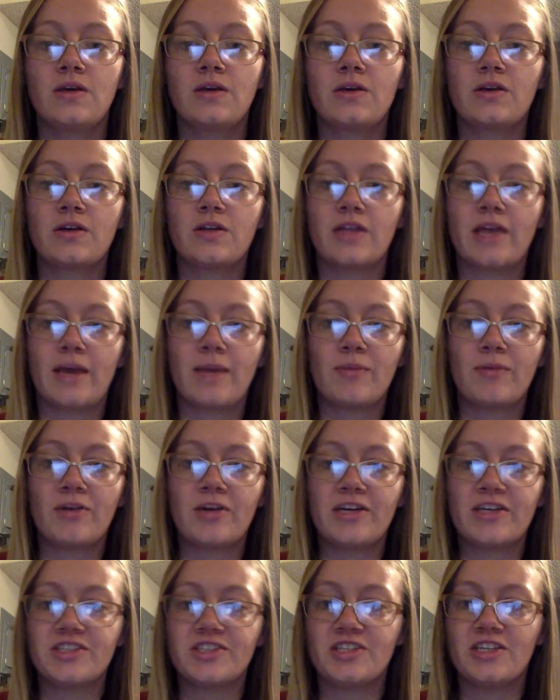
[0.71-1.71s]

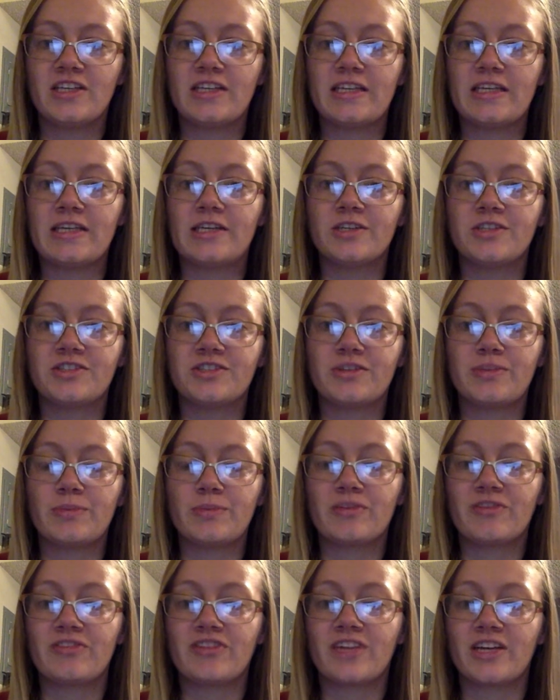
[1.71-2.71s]
Collaboration and Leadership
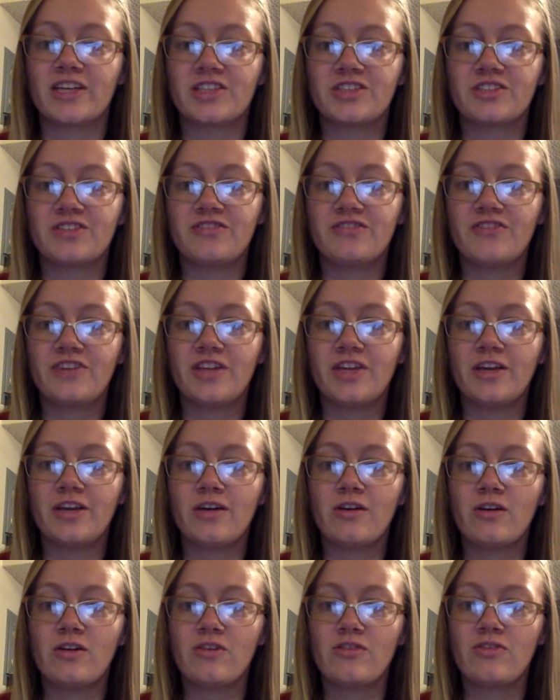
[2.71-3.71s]
Reflection
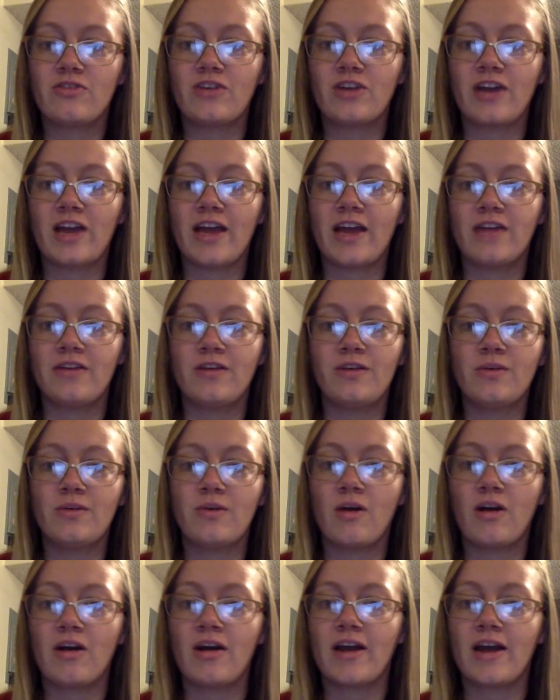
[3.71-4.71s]
video for
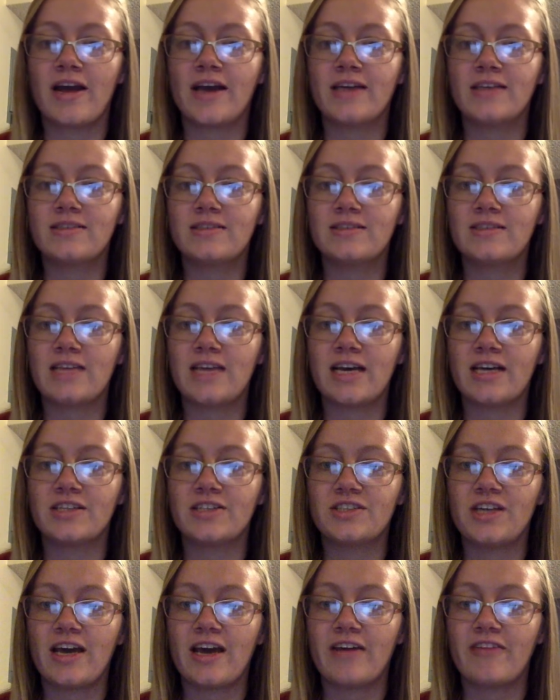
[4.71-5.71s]

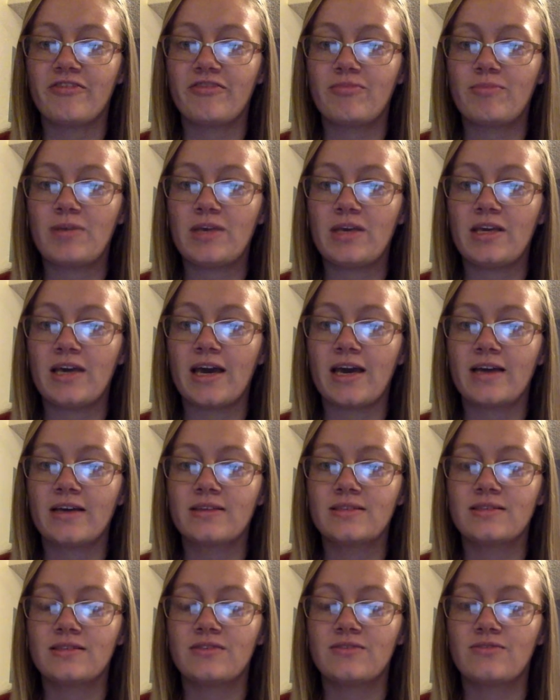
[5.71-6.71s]

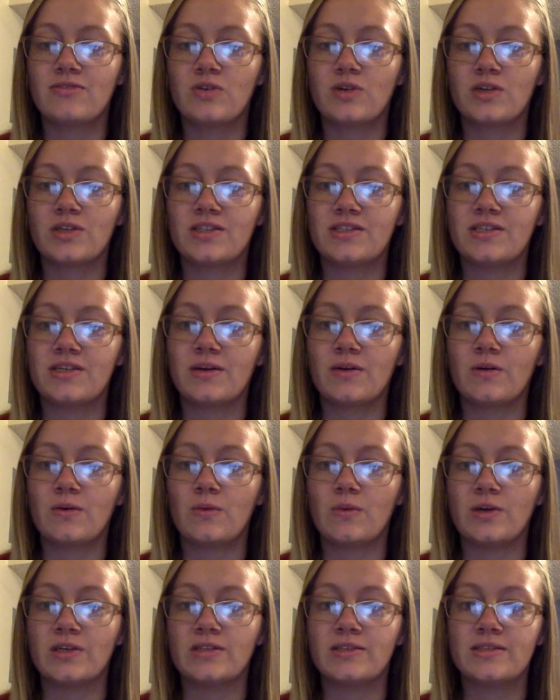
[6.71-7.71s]

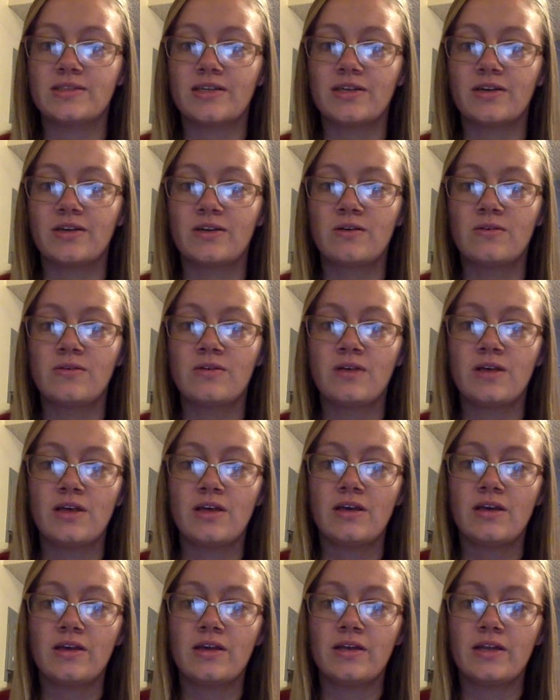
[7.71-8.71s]
NURS-FPX4010,
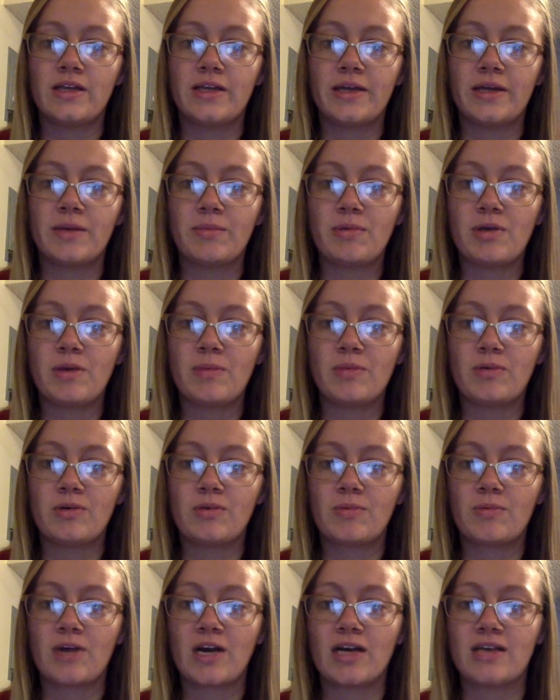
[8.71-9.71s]
Leading People,
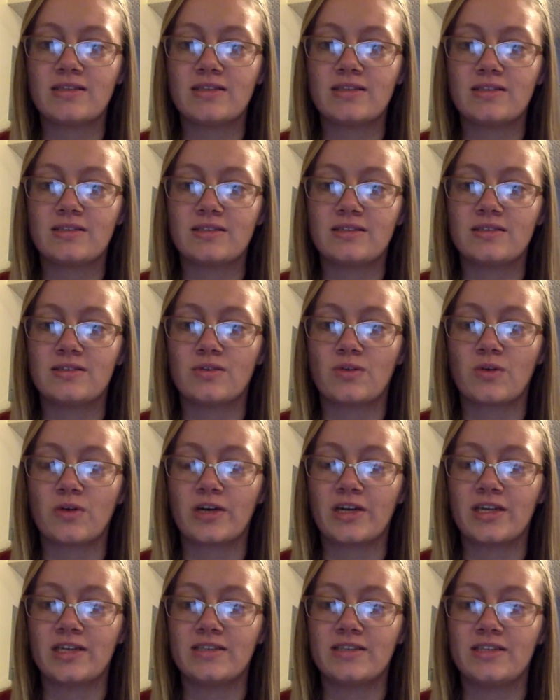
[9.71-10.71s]
Processes, and
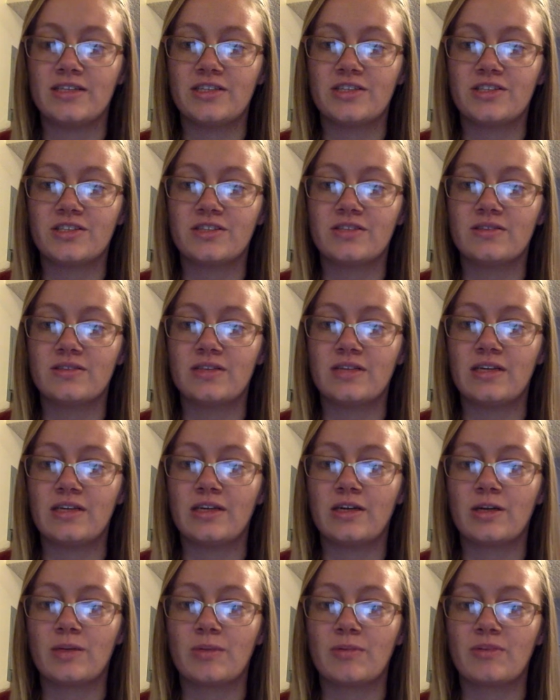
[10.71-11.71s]
Organizations in an
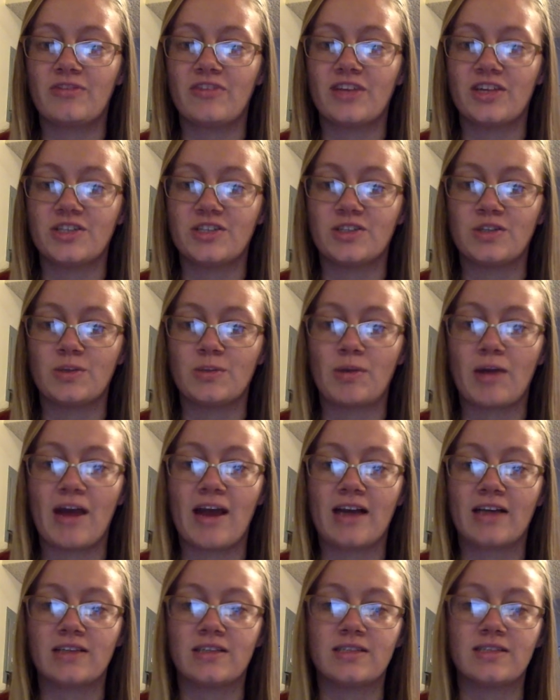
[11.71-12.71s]
Interprofessional
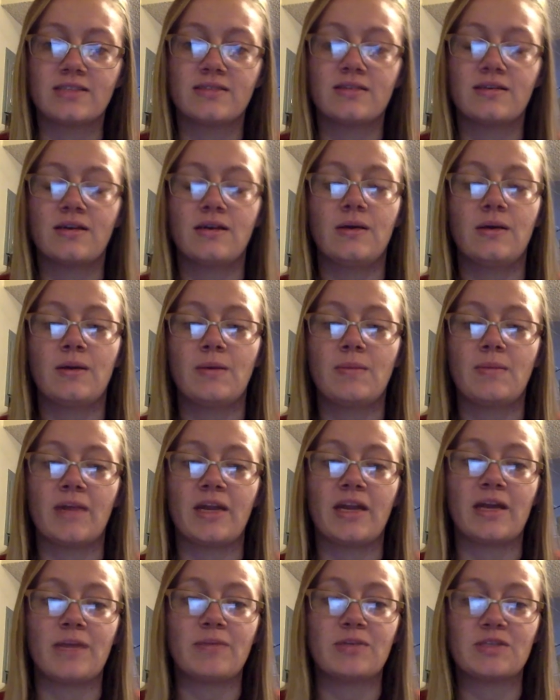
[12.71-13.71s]
Practice. My
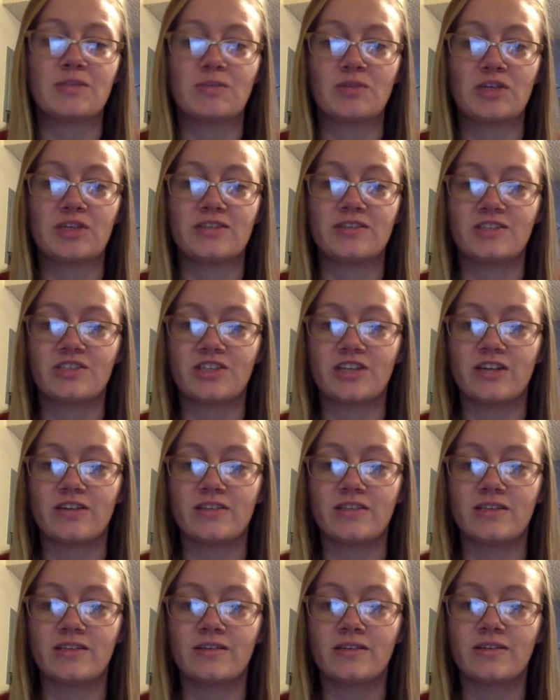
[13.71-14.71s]
name is Marissa
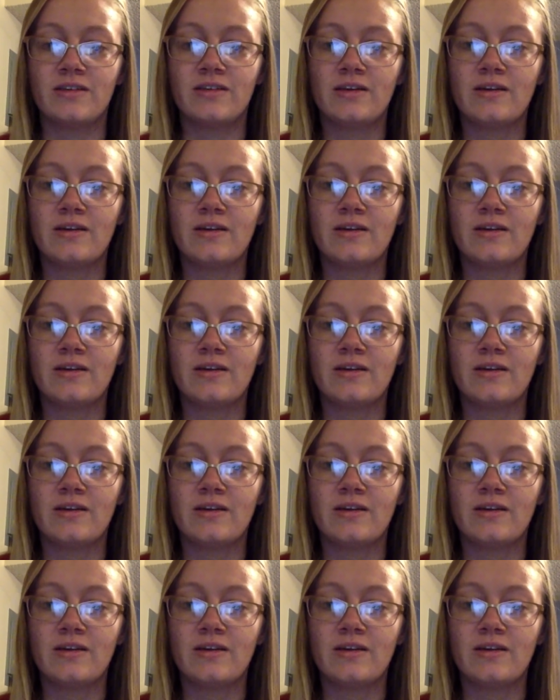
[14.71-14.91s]
Shelton.